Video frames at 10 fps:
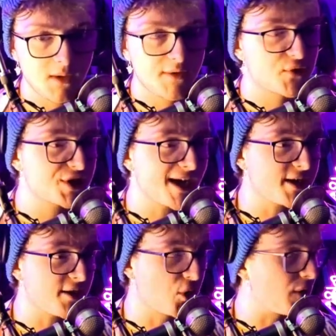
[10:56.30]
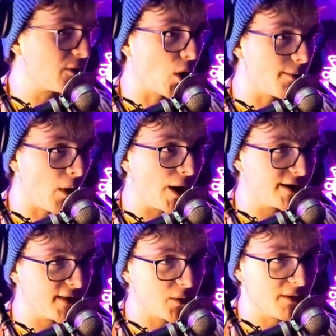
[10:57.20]
For a second, I thought they weren't mine,
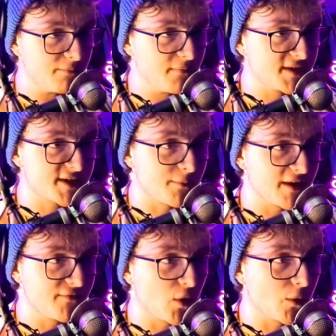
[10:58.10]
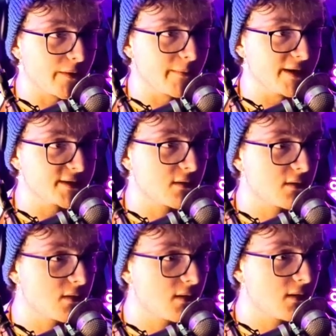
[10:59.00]
and they were something following these.
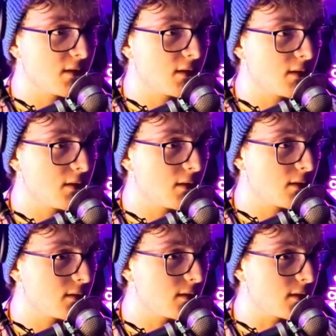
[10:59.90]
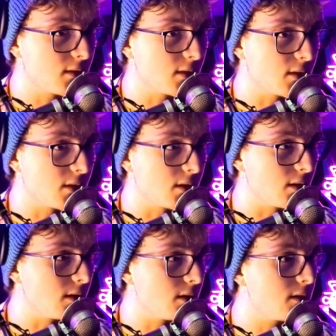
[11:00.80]

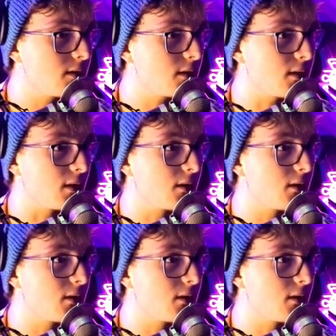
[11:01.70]
Uh... Huh.